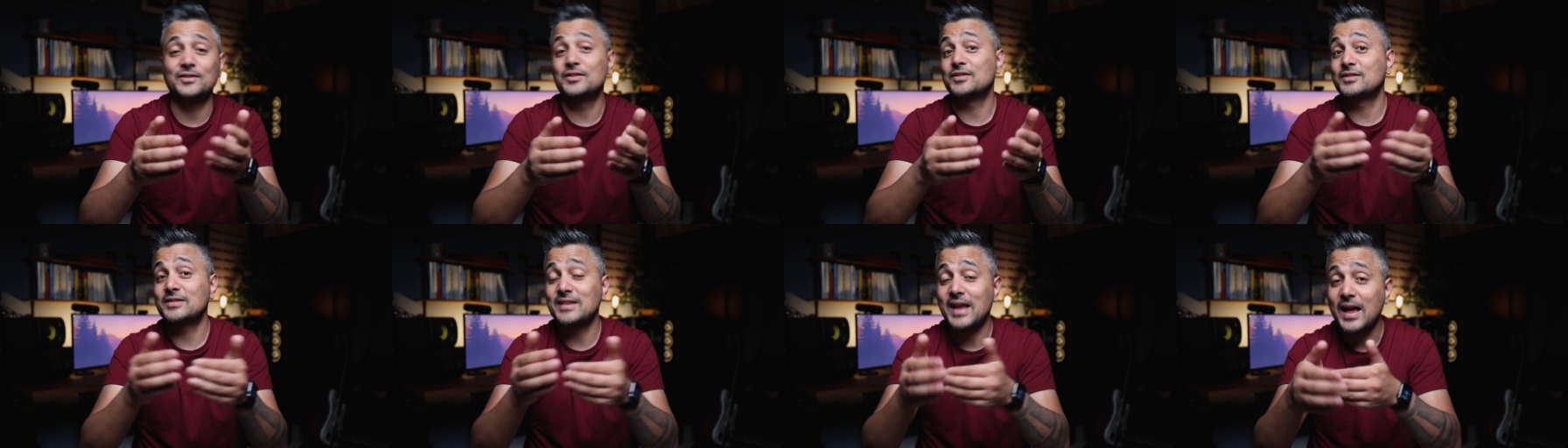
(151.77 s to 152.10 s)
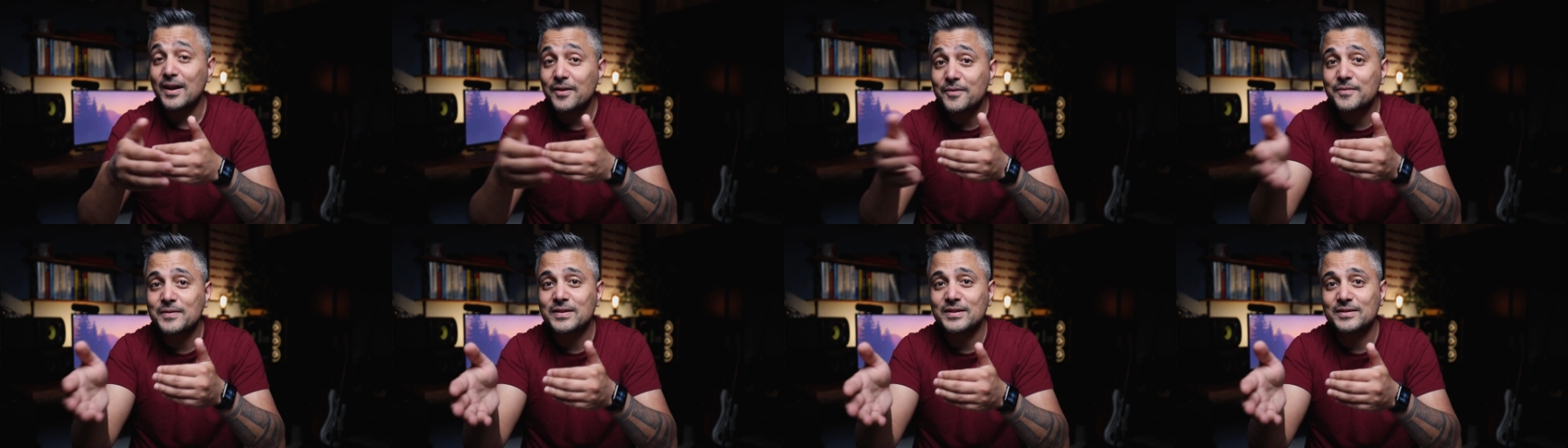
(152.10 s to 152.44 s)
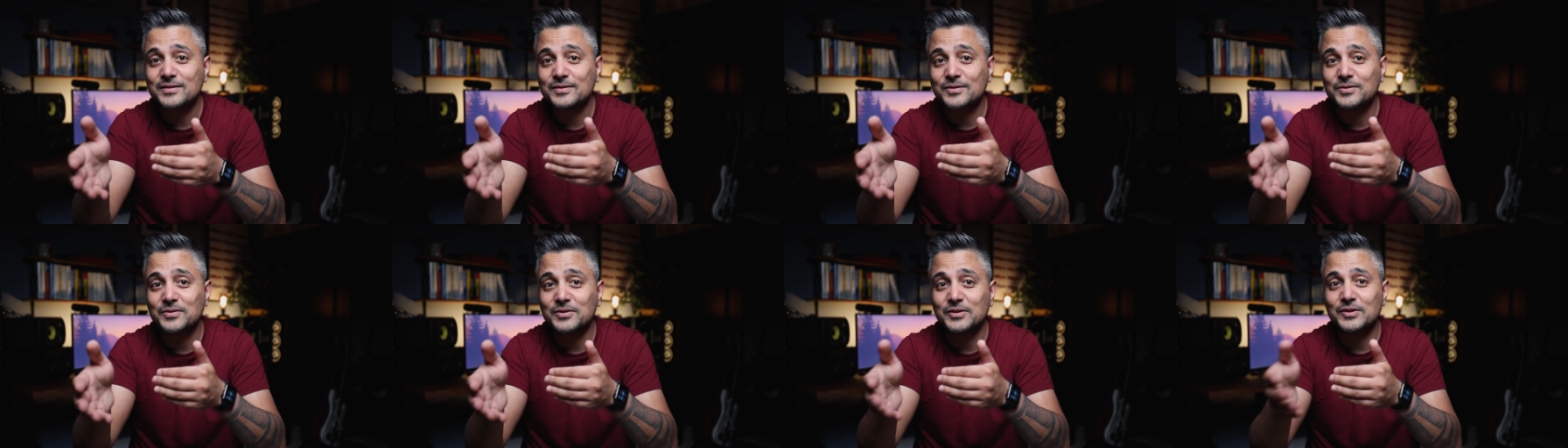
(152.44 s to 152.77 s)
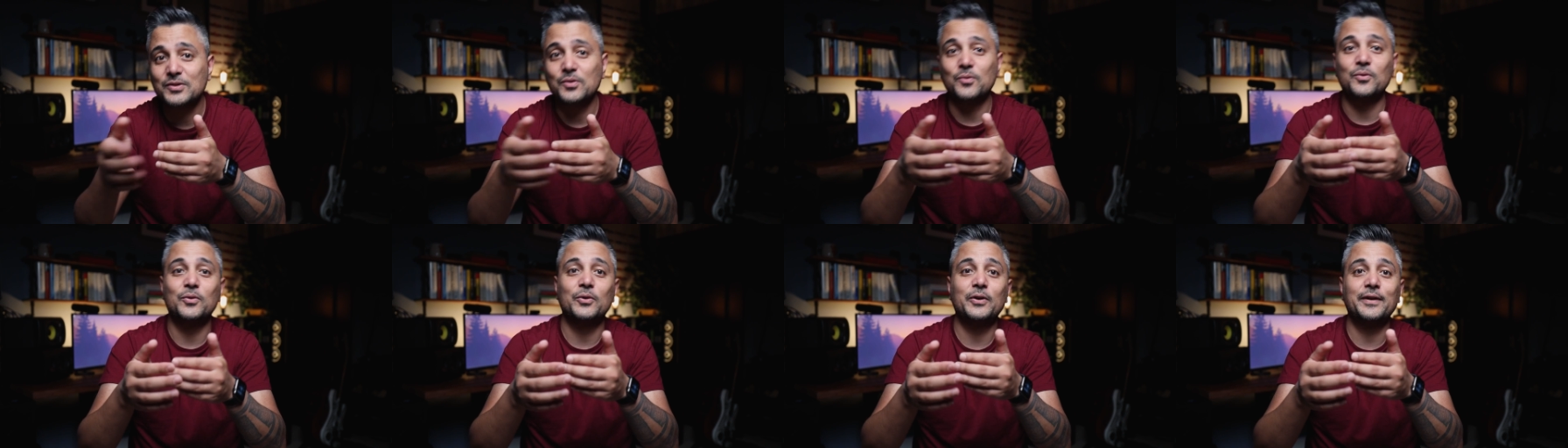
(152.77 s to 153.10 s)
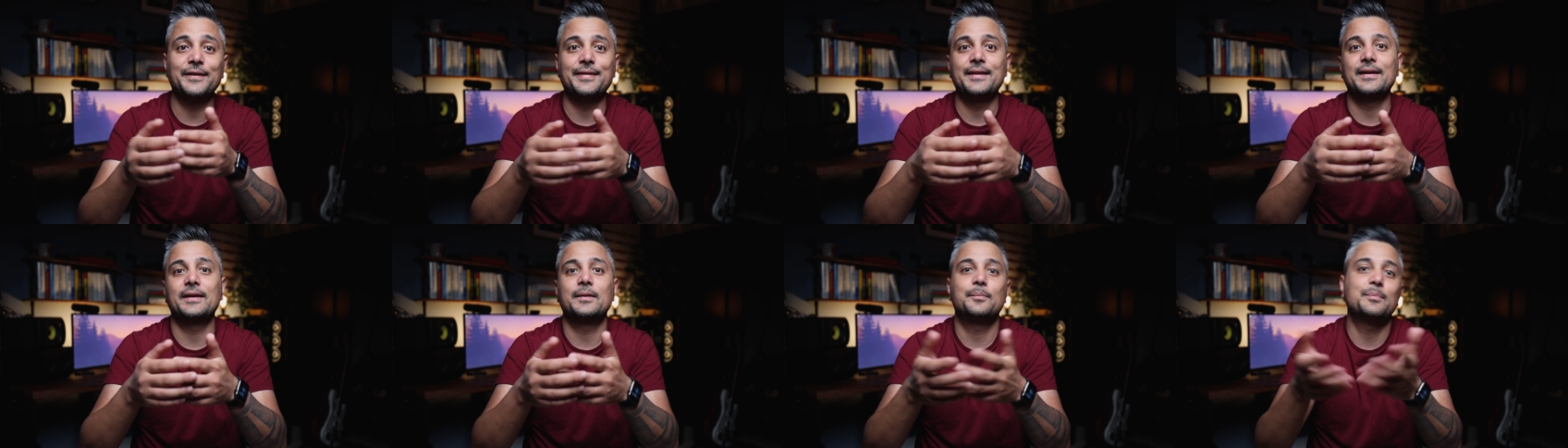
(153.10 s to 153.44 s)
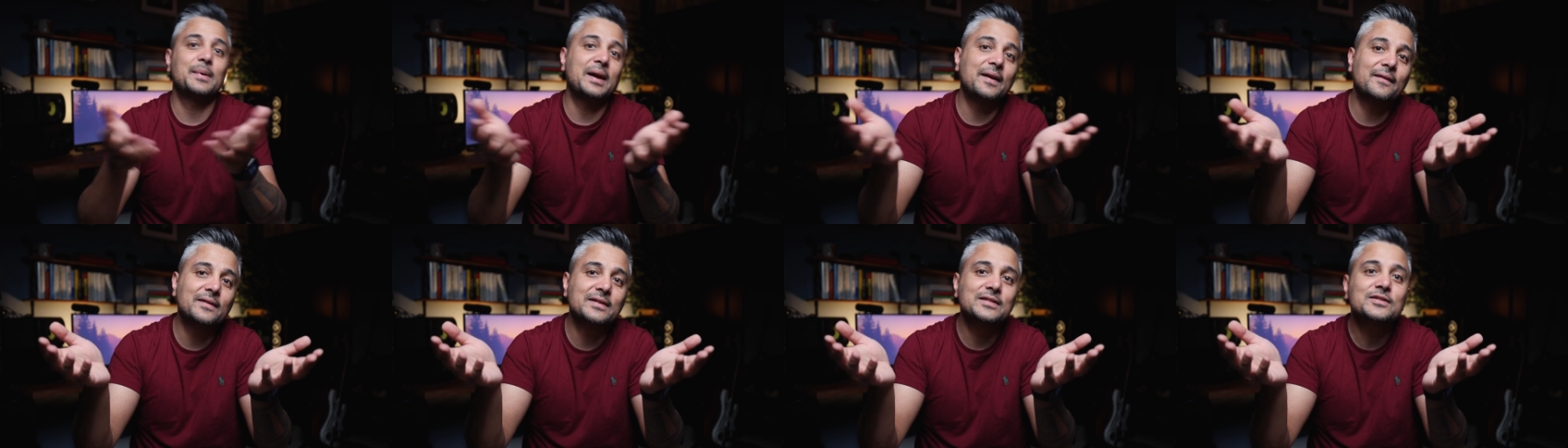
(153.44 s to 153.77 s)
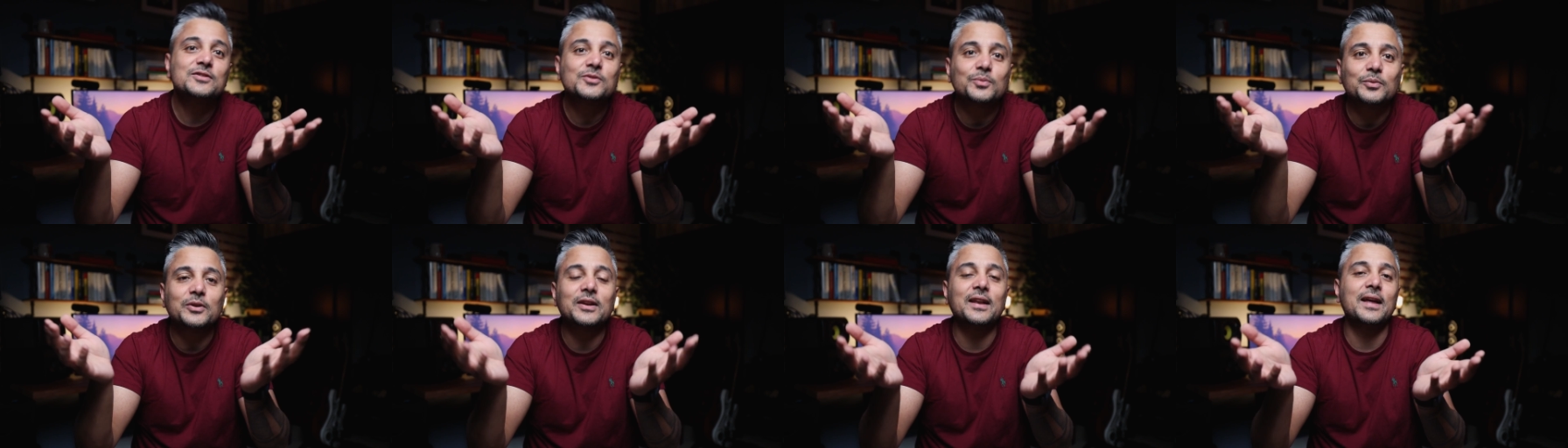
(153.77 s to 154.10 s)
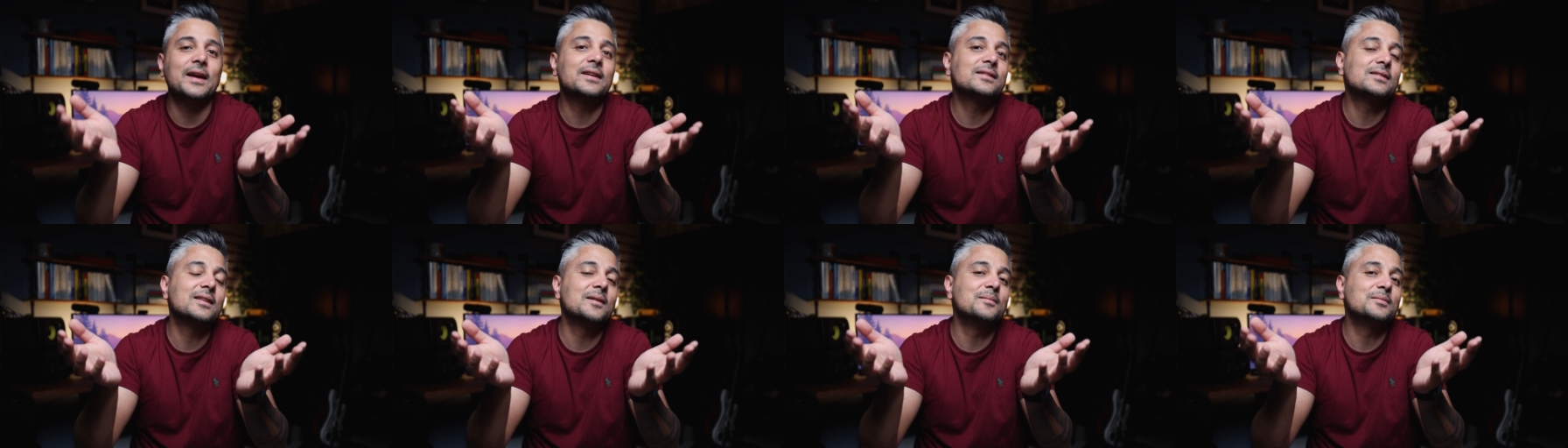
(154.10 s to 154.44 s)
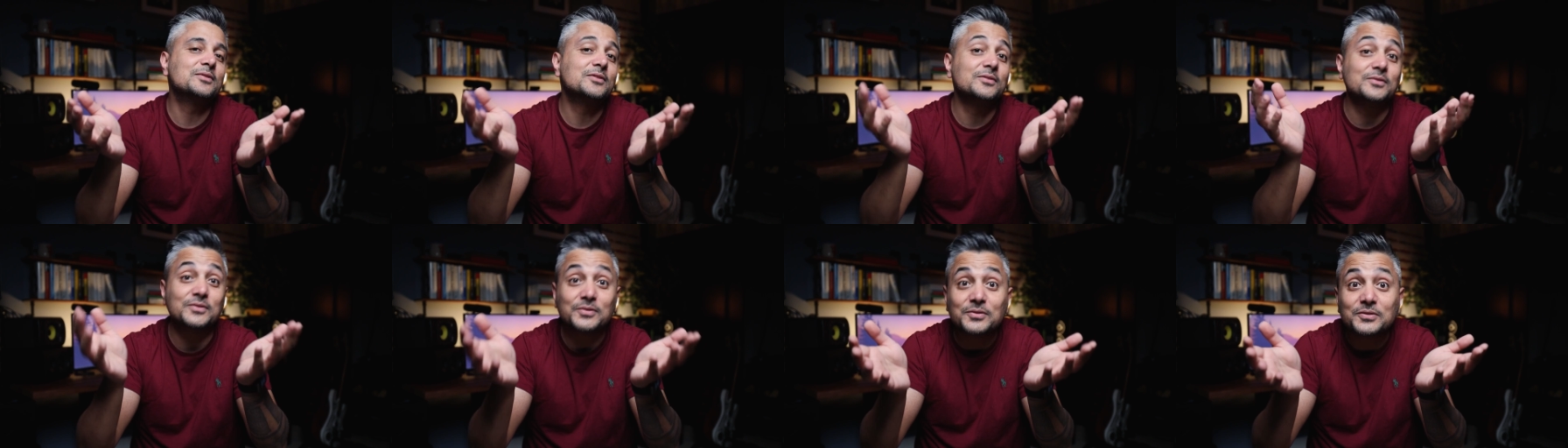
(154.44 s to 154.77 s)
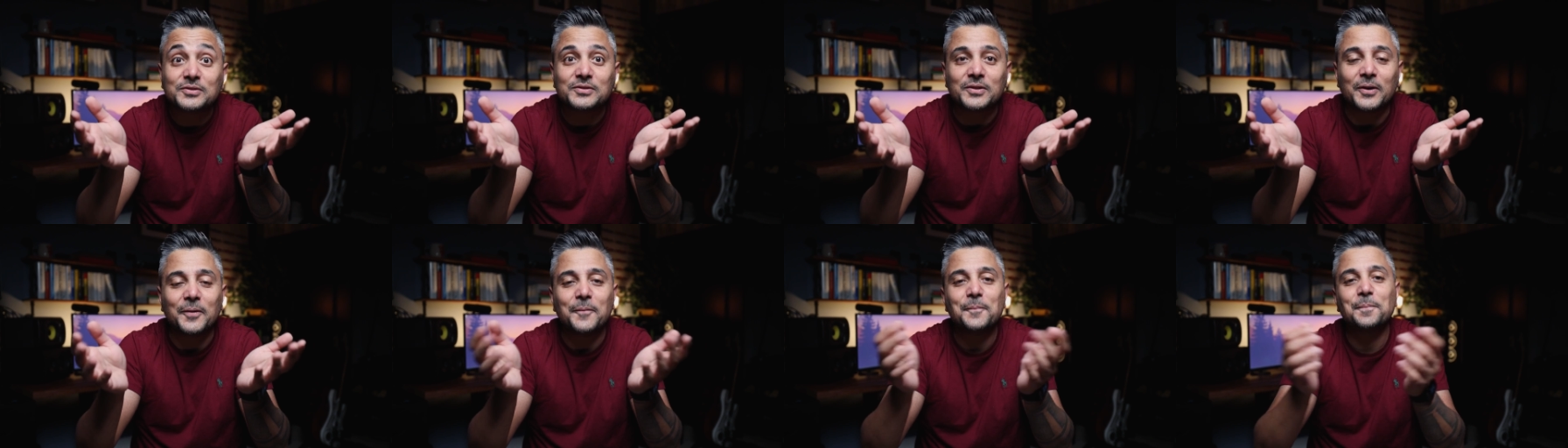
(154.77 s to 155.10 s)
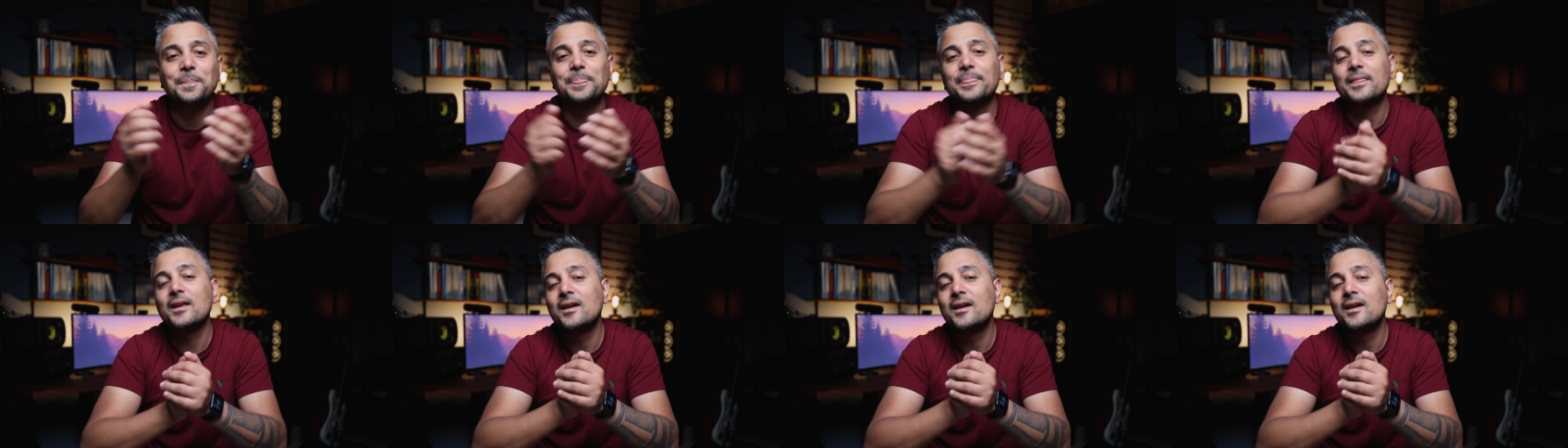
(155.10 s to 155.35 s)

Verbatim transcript: the salary is good or their parents would like them to do so.